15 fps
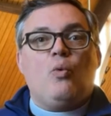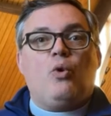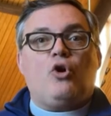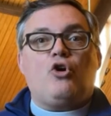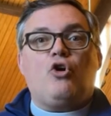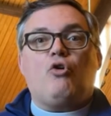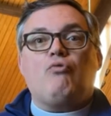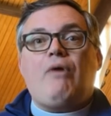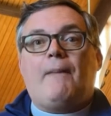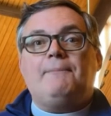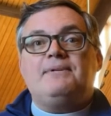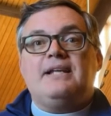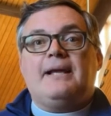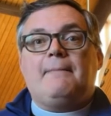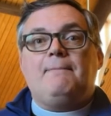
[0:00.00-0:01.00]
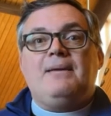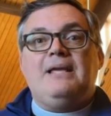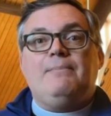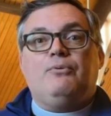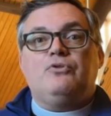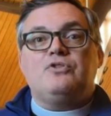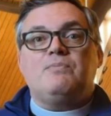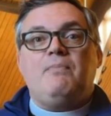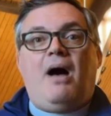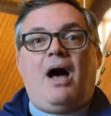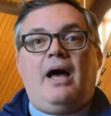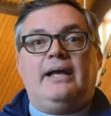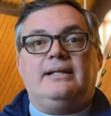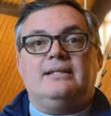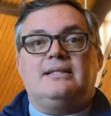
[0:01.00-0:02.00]
were corrupting people's
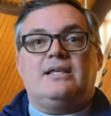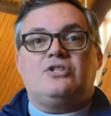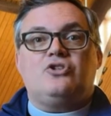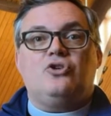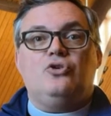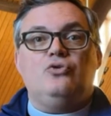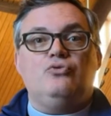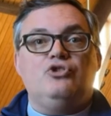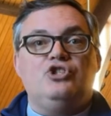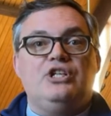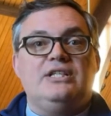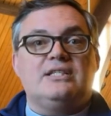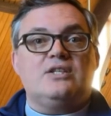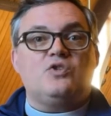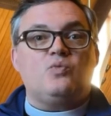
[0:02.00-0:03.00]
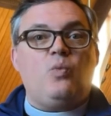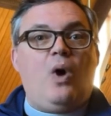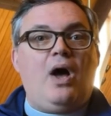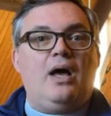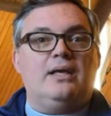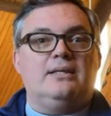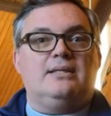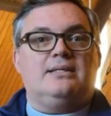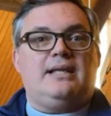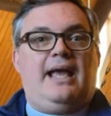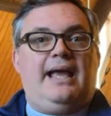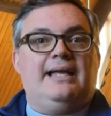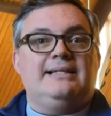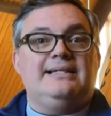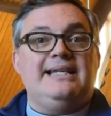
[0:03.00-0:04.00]
minds as to who Jesus was
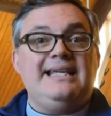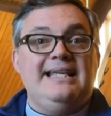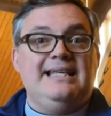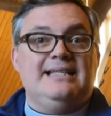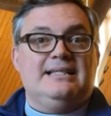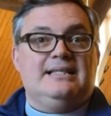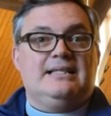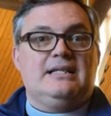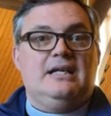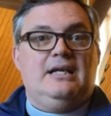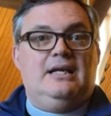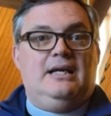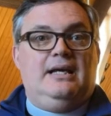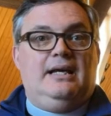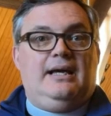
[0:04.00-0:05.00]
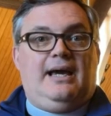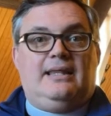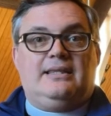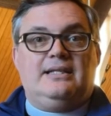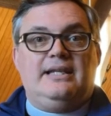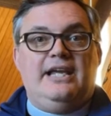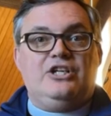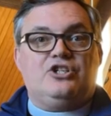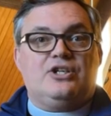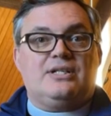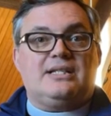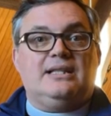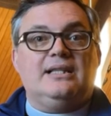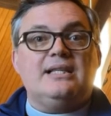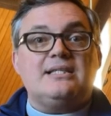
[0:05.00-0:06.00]
and is.
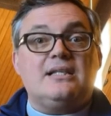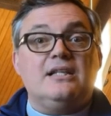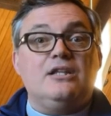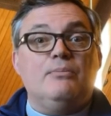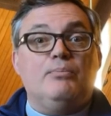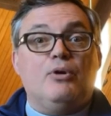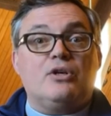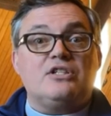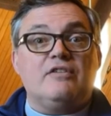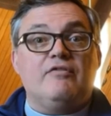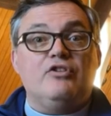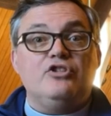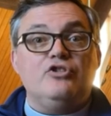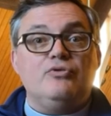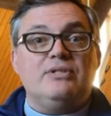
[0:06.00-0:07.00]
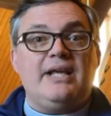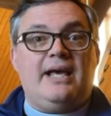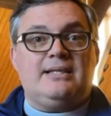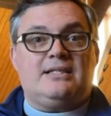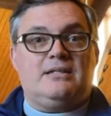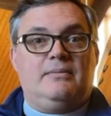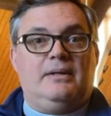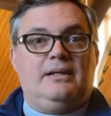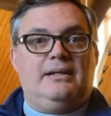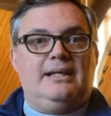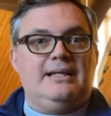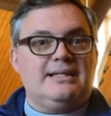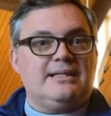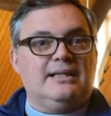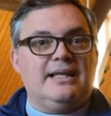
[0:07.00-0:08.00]
Athanasius listed the books of the New Testament.
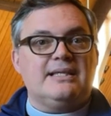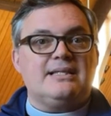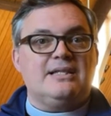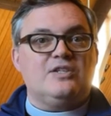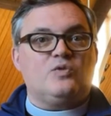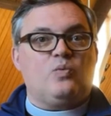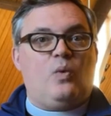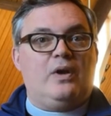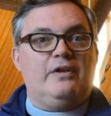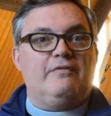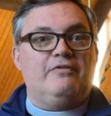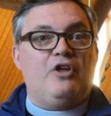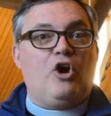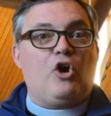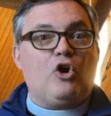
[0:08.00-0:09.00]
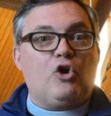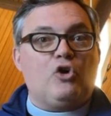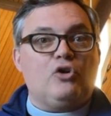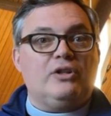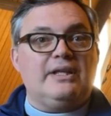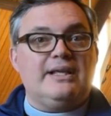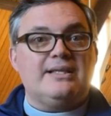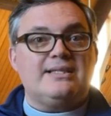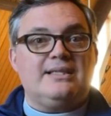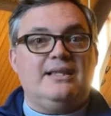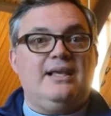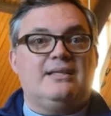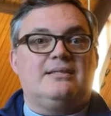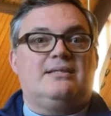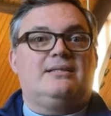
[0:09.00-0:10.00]
His list is one of the earliest
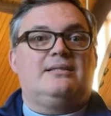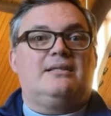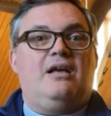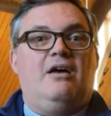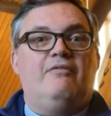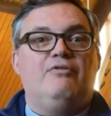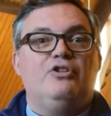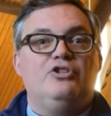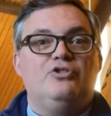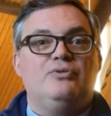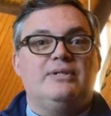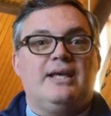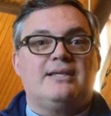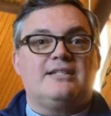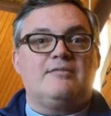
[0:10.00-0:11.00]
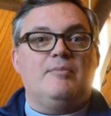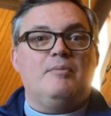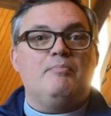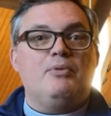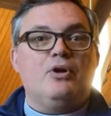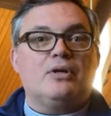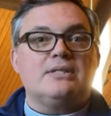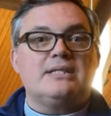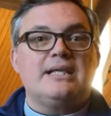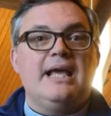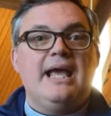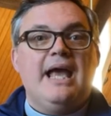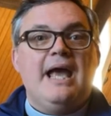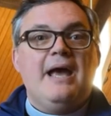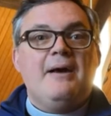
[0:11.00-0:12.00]
lists of the New Testament books,
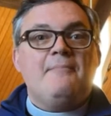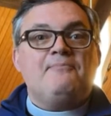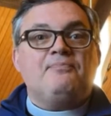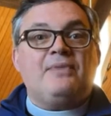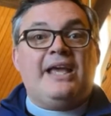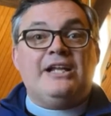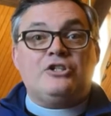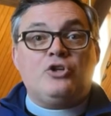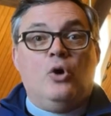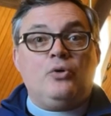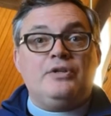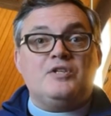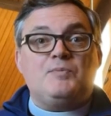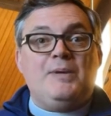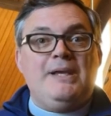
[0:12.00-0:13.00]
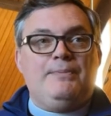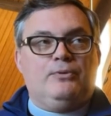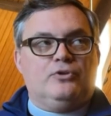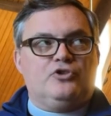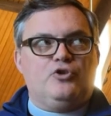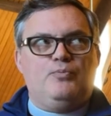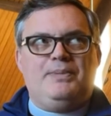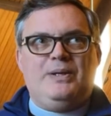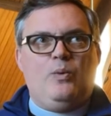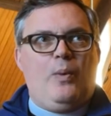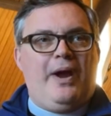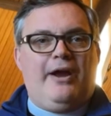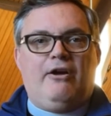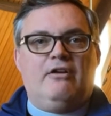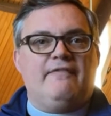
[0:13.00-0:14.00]
and told his people to
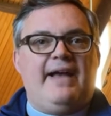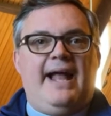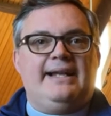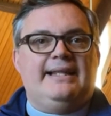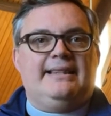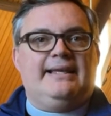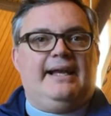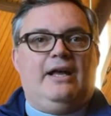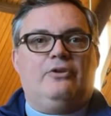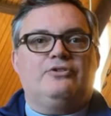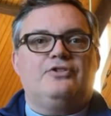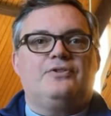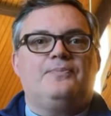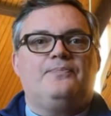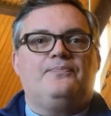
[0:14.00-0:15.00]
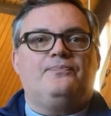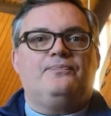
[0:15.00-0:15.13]
beware of anything else.